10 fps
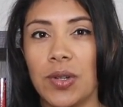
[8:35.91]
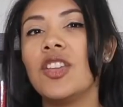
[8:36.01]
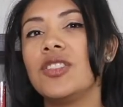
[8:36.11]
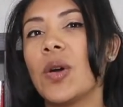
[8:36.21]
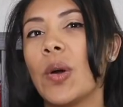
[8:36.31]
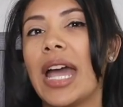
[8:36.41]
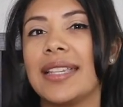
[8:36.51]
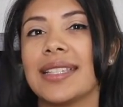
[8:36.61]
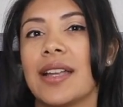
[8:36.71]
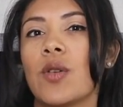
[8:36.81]
you don't
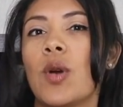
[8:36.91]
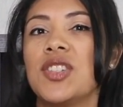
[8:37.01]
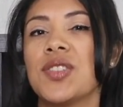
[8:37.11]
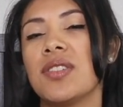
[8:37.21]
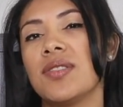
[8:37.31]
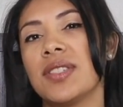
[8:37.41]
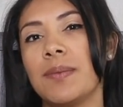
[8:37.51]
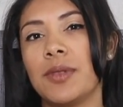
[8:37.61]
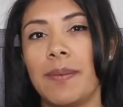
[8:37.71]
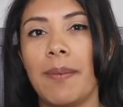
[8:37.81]
ask the question, you
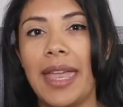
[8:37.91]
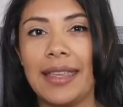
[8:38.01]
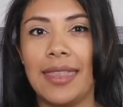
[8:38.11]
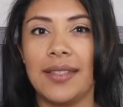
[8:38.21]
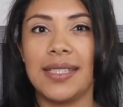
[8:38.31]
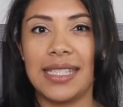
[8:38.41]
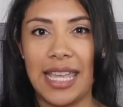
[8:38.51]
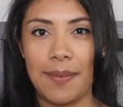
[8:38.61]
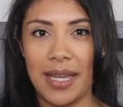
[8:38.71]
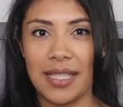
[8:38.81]
simply make the
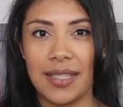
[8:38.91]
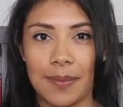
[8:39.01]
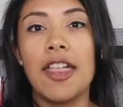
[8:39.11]
statement.